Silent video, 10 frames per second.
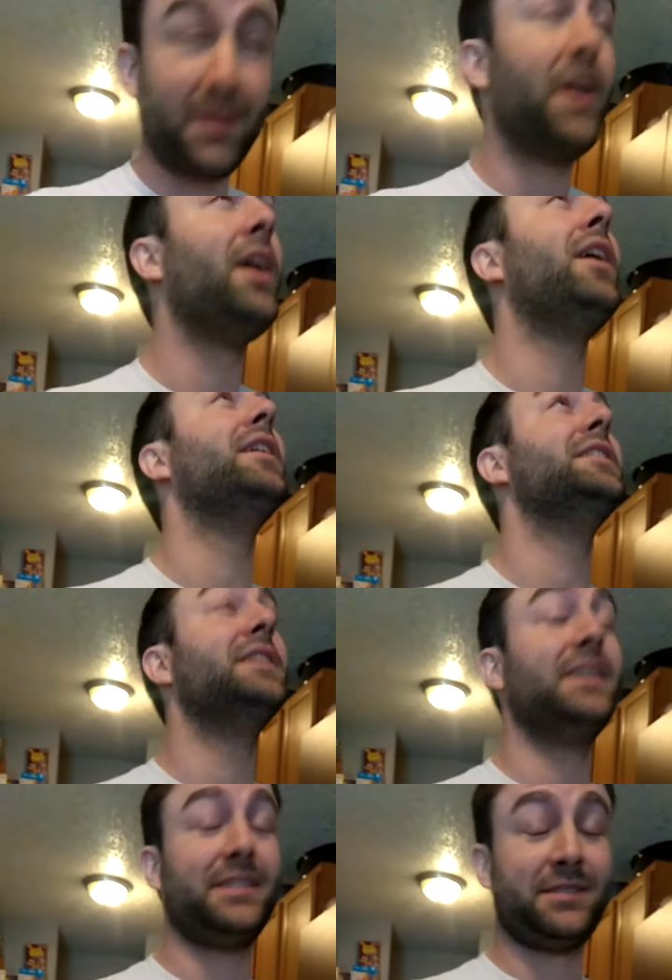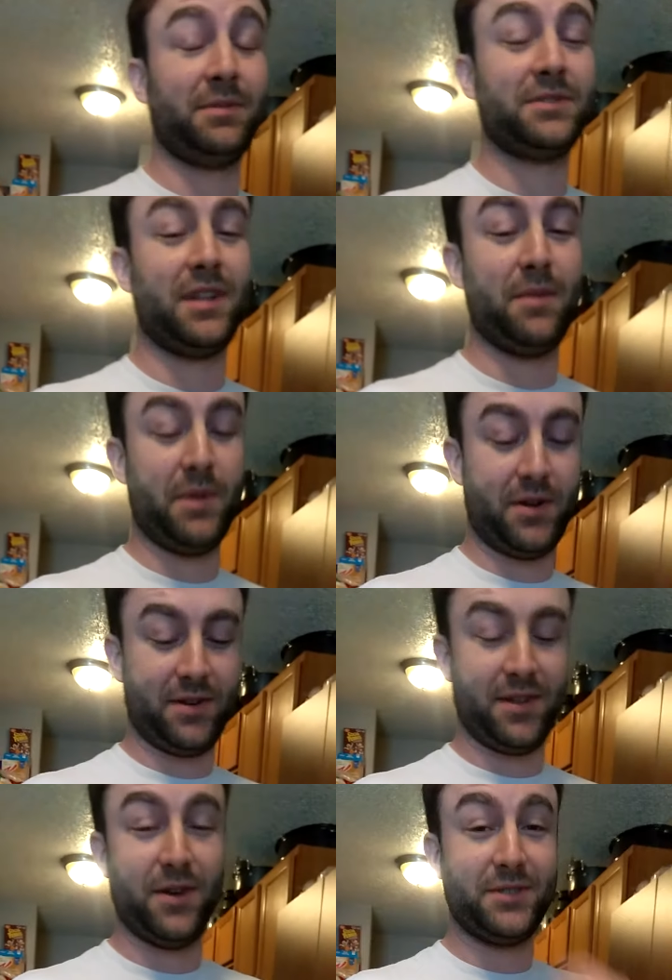Ah, uh, it smells a lot better in
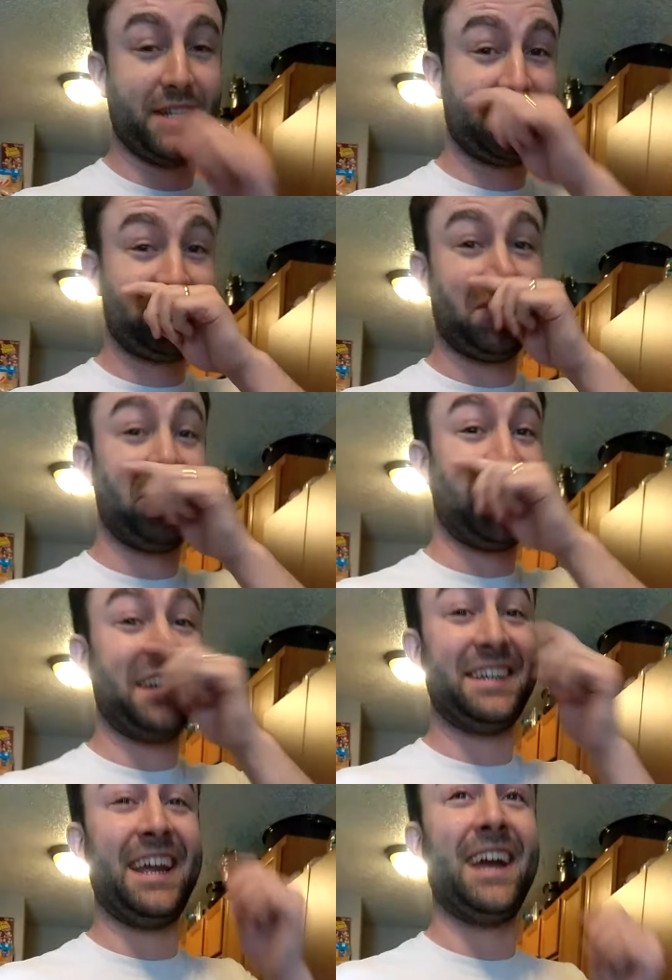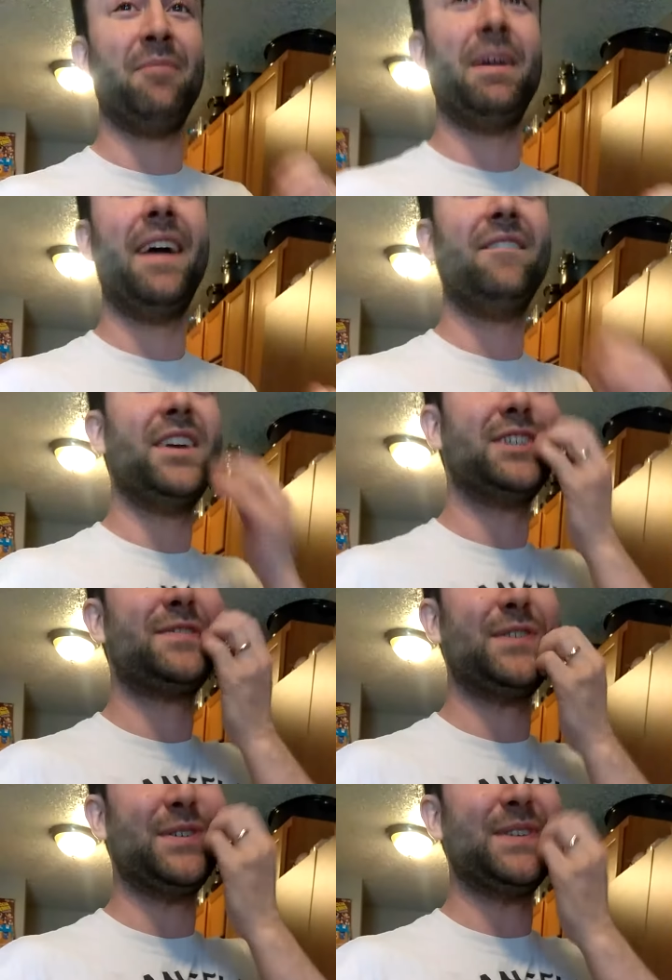the OJ. It smelled like damn Fish
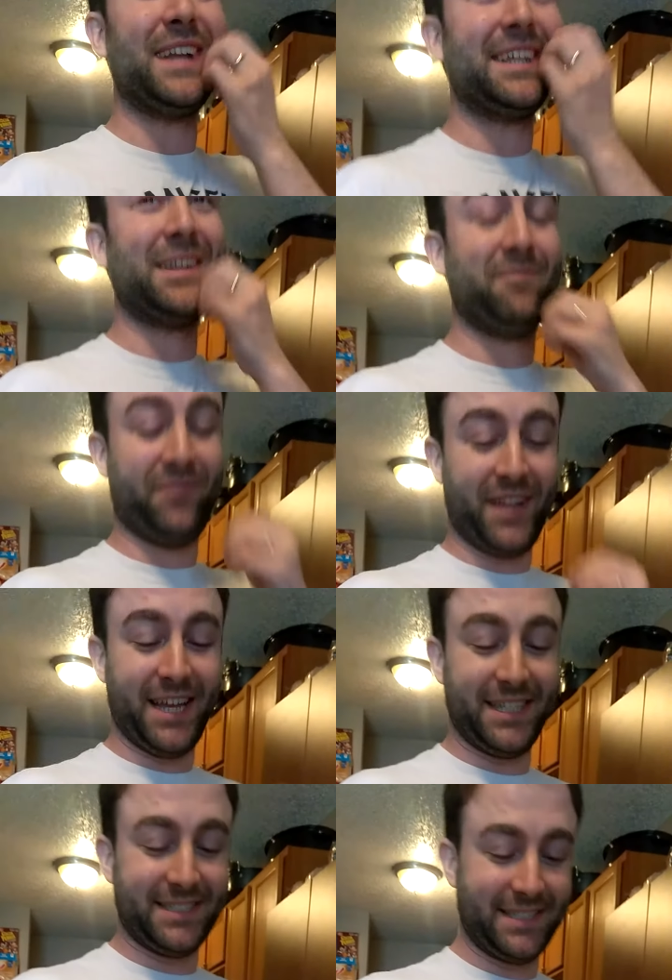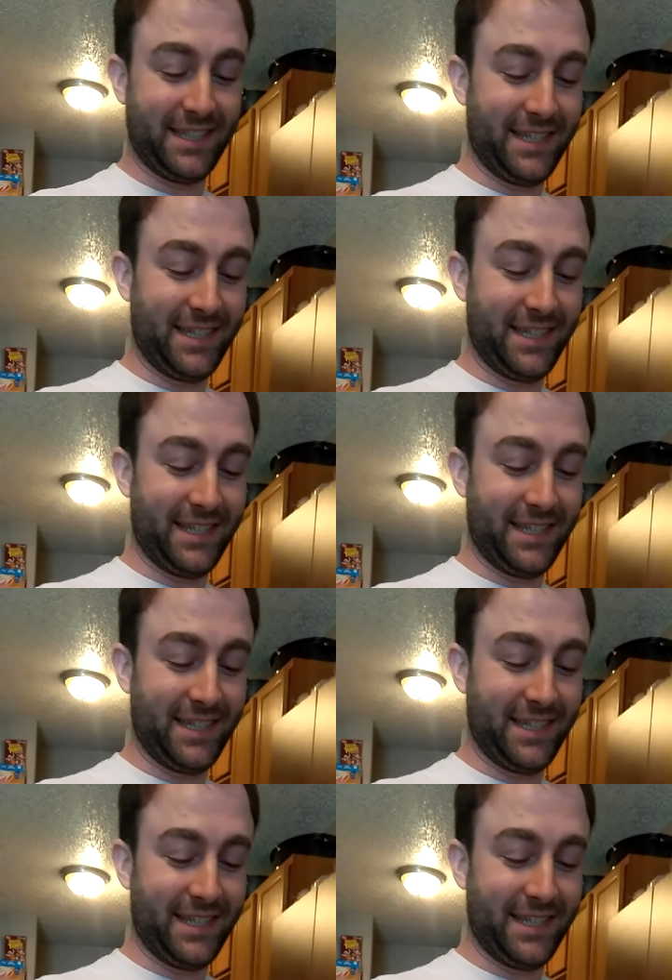food, like them flakes.